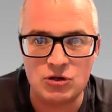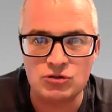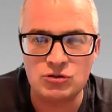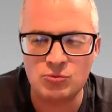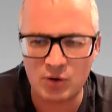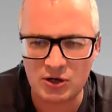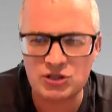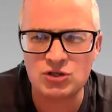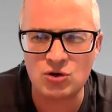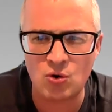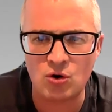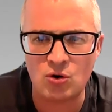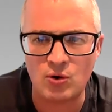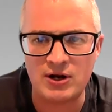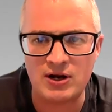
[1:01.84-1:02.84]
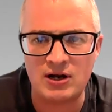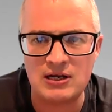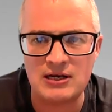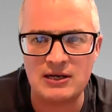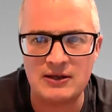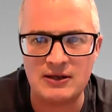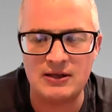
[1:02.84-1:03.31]
you want to score quite
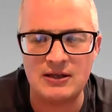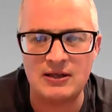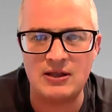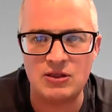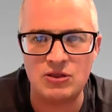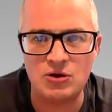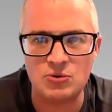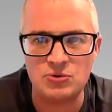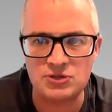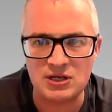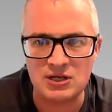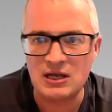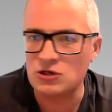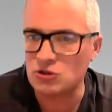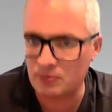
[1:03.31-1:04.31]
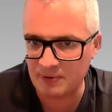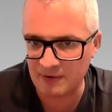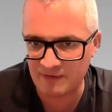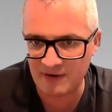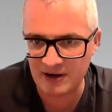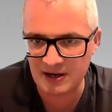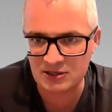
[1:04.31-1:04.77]
highly in those. Don't be
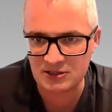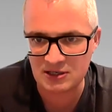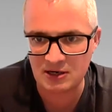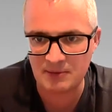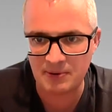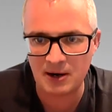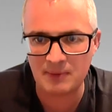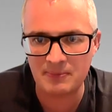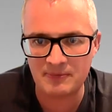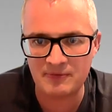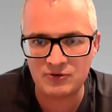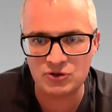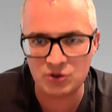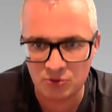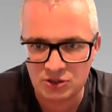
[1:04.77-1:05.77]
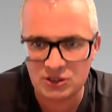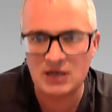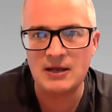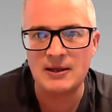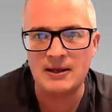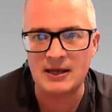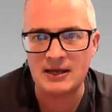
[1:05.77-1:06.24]
afraid, it's not a problem if you don't.
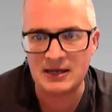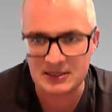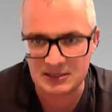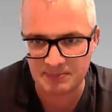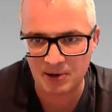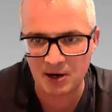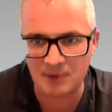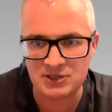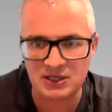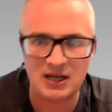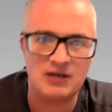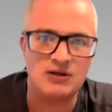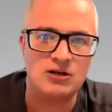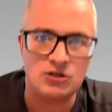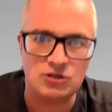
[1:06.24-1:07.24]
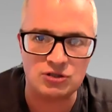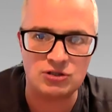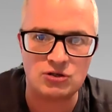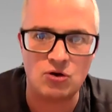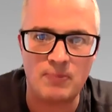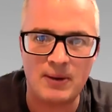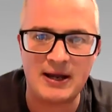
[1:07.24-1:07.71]
It's a prompt again, just to
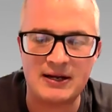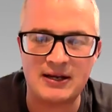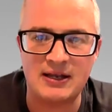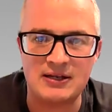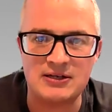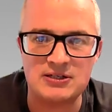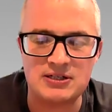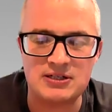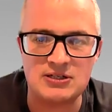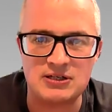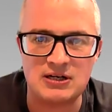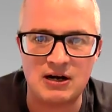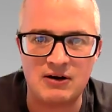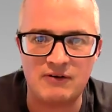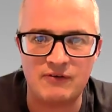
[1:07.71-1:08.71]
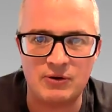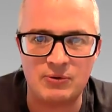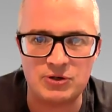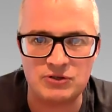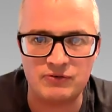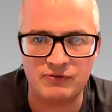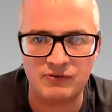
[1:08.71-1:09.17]
go back and to clarify
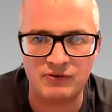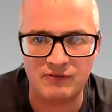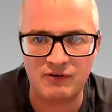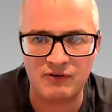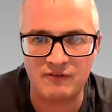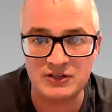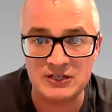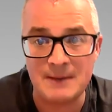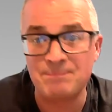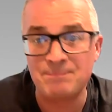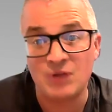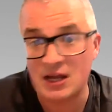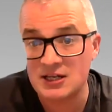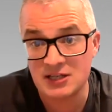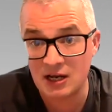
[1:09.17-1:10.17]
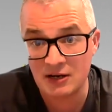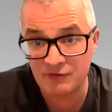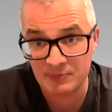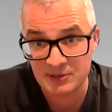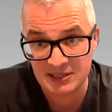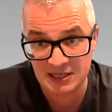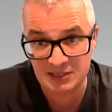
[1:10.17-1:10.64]
what you've covered. Aside from
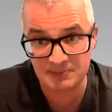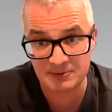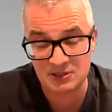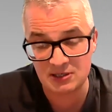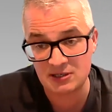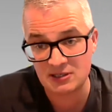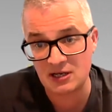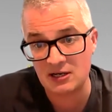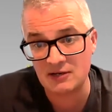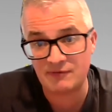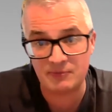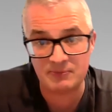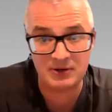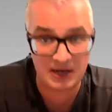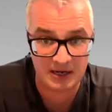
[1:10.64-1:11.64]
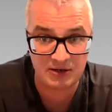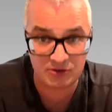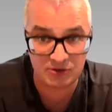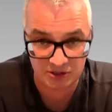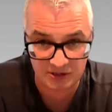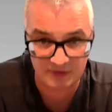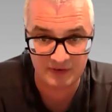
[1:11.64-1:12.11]
assessments and aside from getting your
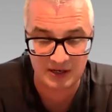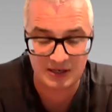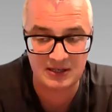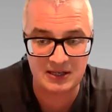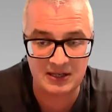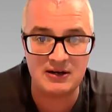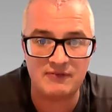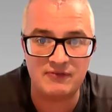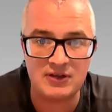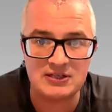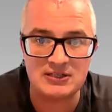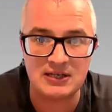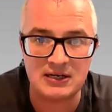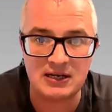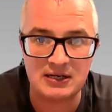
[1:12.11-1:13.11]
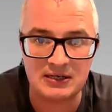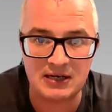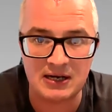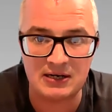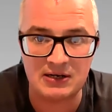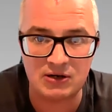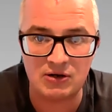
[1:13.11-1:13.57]
certificate at the end of this and
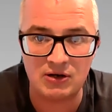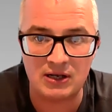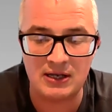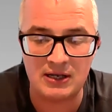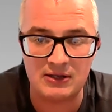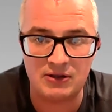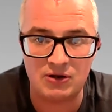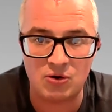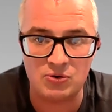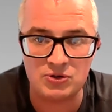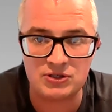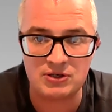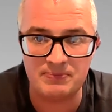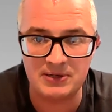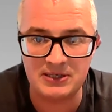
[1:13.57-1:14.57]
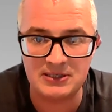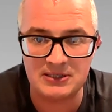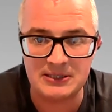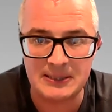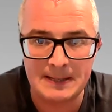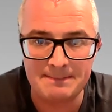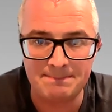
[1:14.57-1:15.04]
getting the course completed,
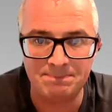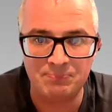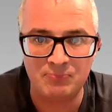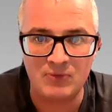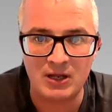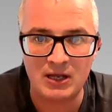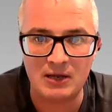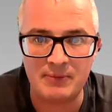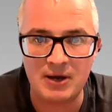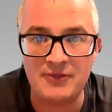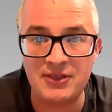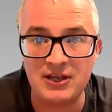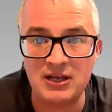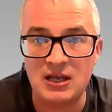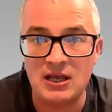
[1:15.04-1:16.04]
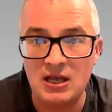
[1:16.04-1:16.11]
I think